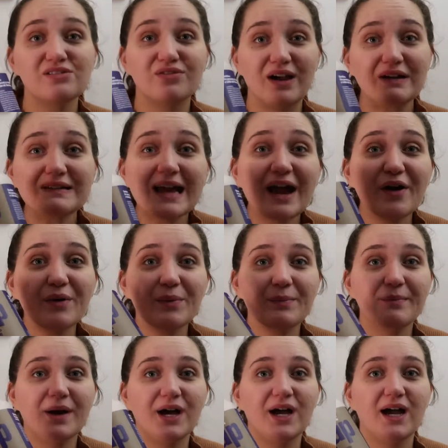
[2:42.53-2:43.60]
found out
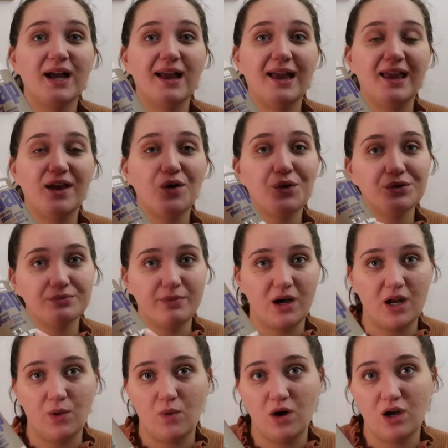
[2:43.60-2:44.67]
my old
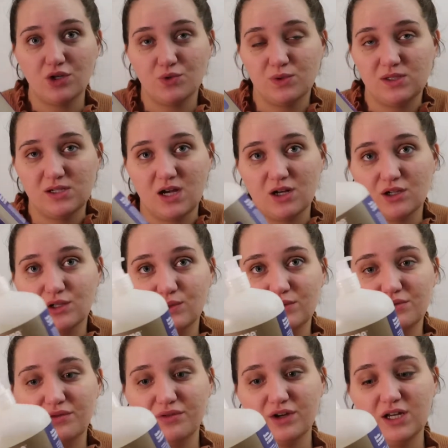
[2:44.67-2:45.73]
body wash was not
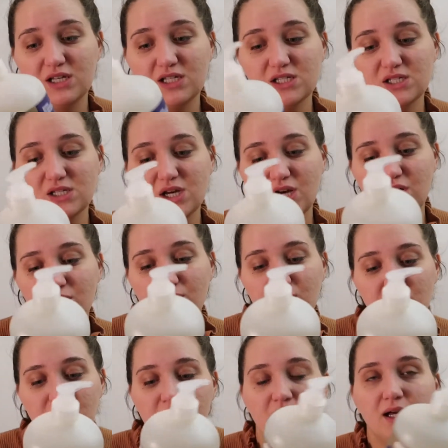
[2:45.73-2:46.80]
gluten-free. So,
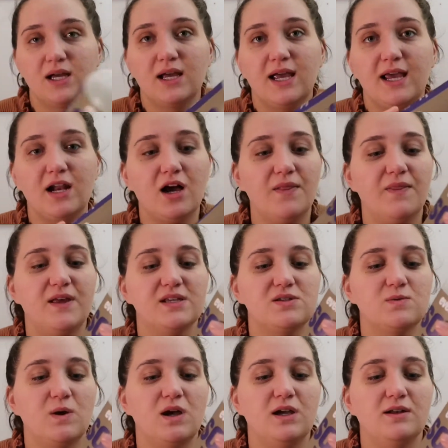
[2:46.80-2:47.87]
and on this
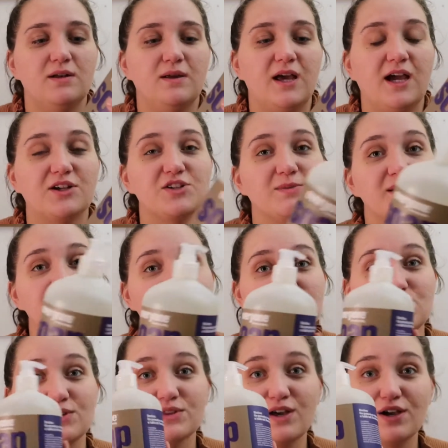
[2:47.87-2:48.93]
one, actually my
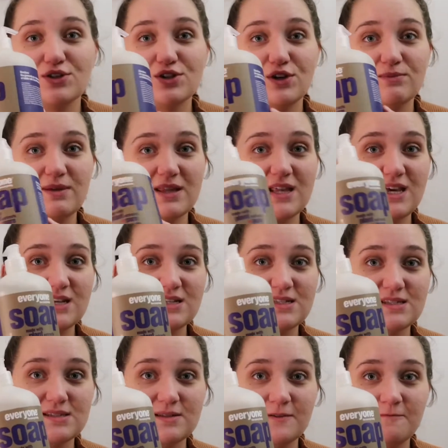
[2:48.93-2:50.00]
sister-in-law showed me this,